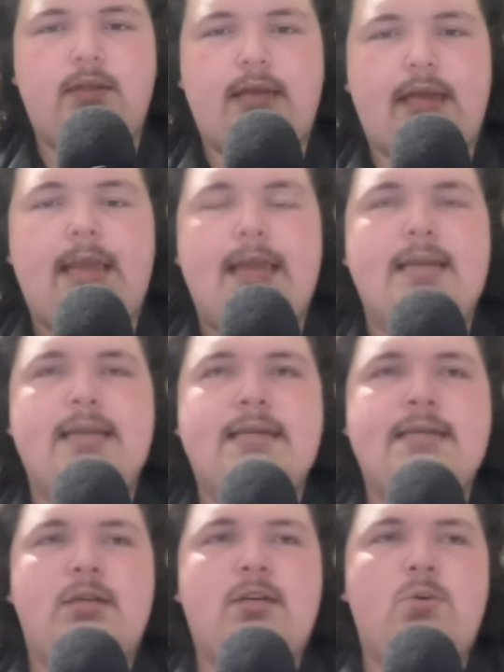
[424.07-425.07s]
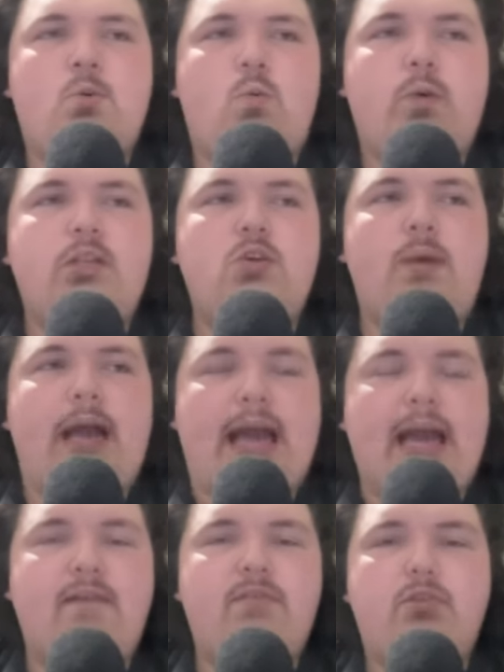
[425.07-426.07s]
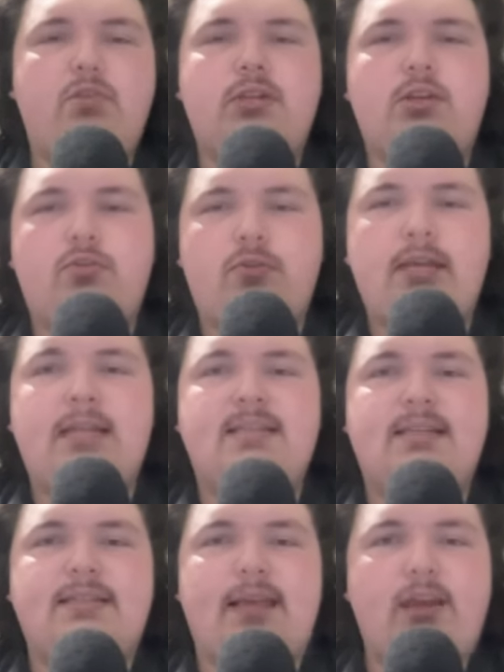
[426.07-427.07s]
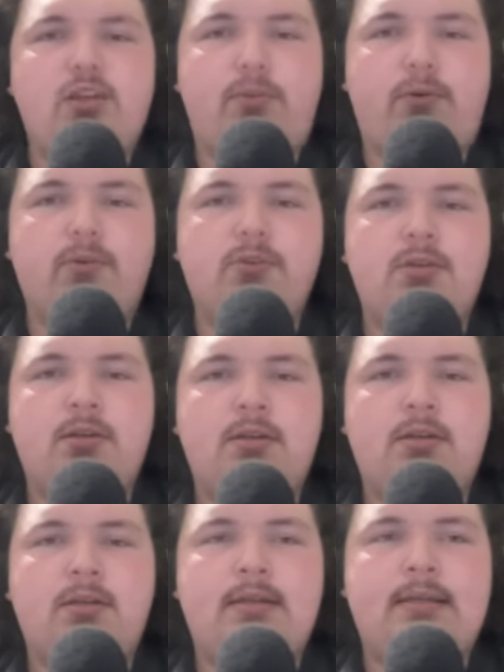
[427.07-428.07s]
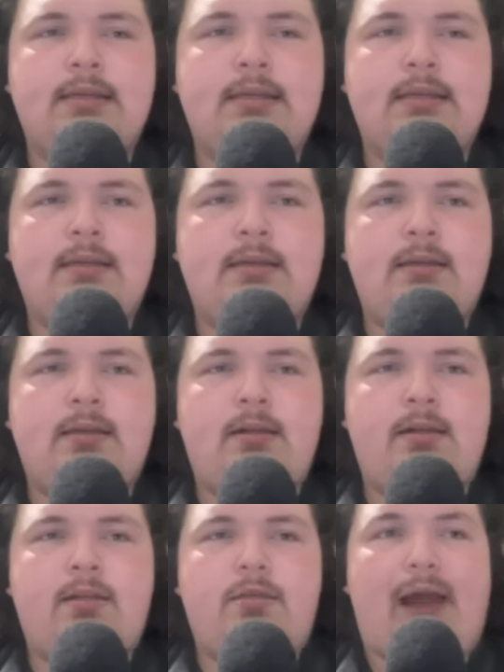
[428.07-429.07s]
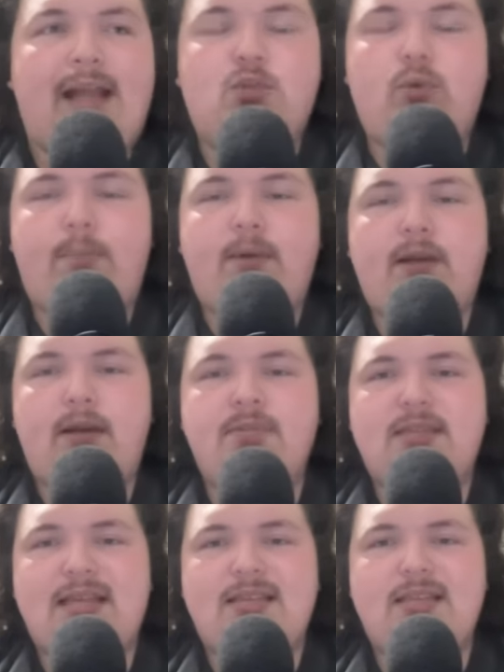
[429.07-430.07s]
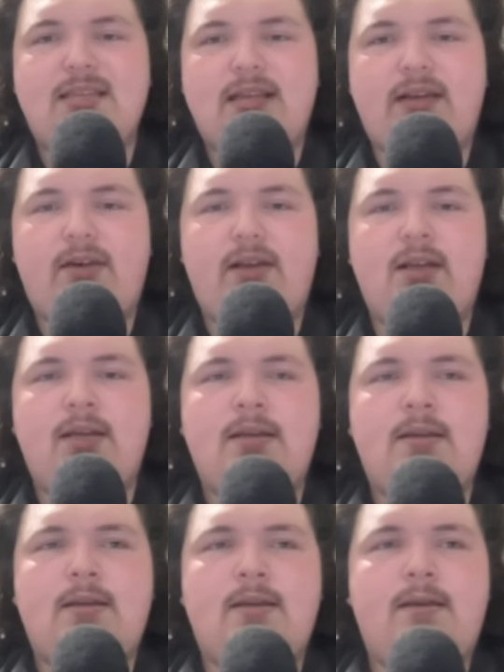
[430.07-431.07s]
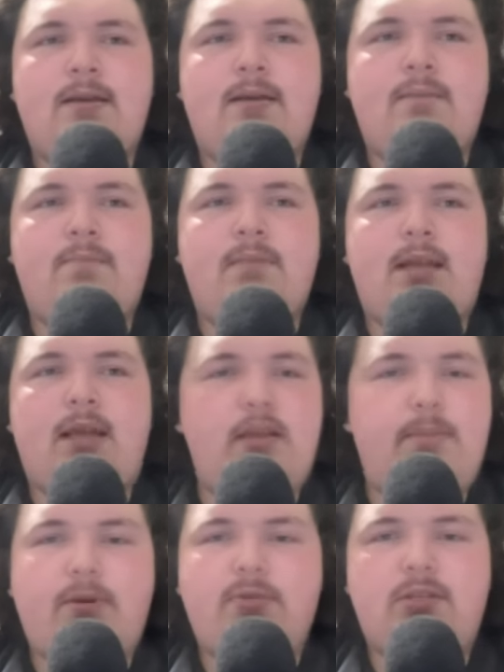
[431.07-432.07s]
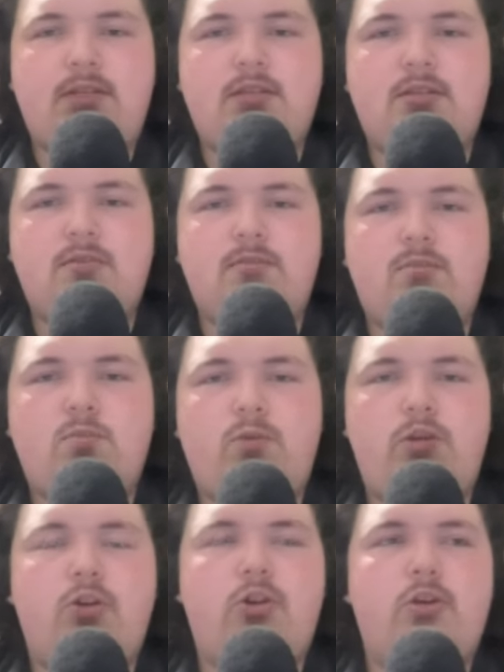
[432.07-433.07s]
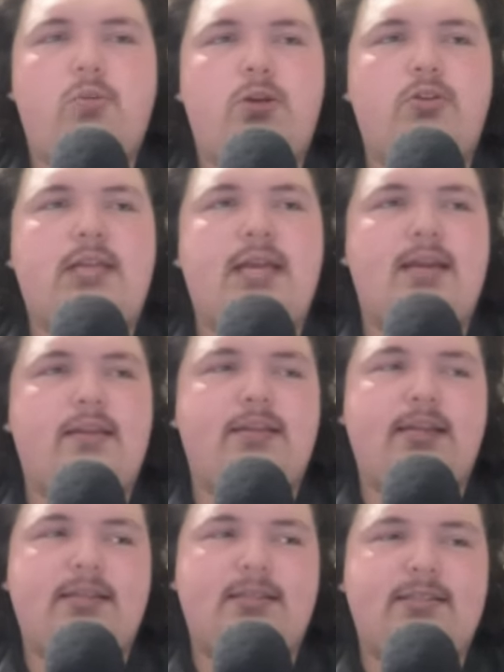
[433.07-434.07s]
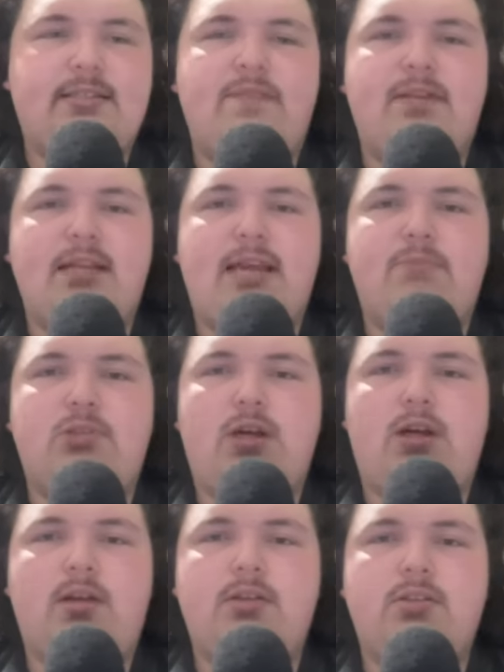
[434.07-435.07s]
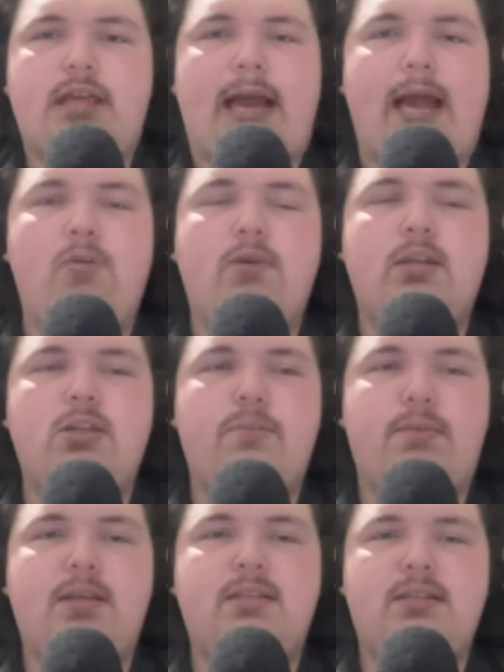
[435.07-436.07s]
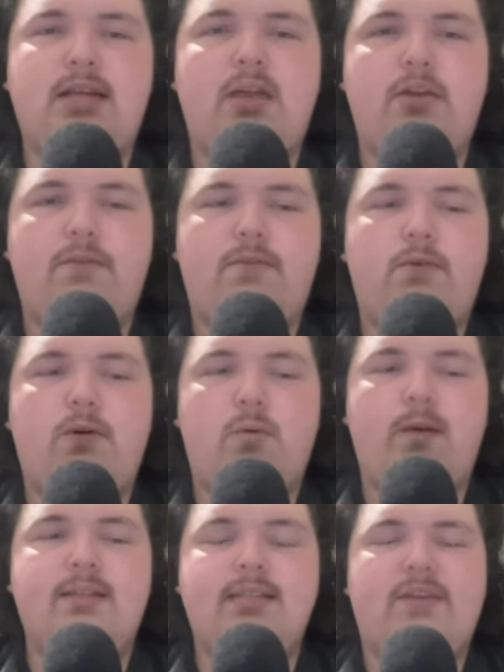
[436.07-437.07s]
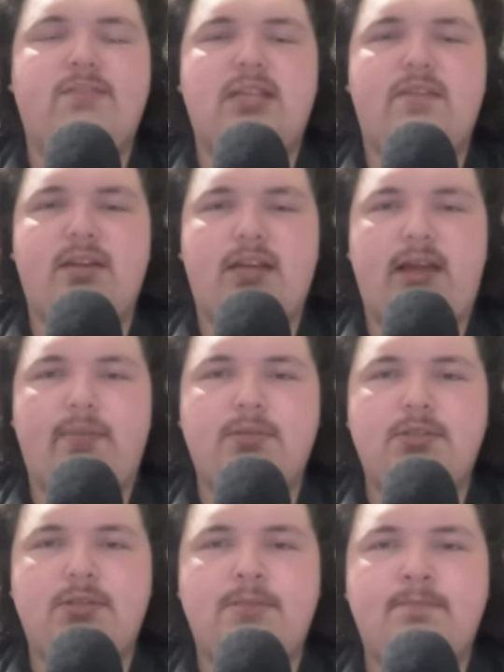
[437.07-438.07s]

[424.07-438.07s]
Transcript: And when you have those ingredients and intangibles, that's what becomes necessary in the postseason. When you're taking things in 7-game chunks, how can you piece together 4 wins out of 7 games?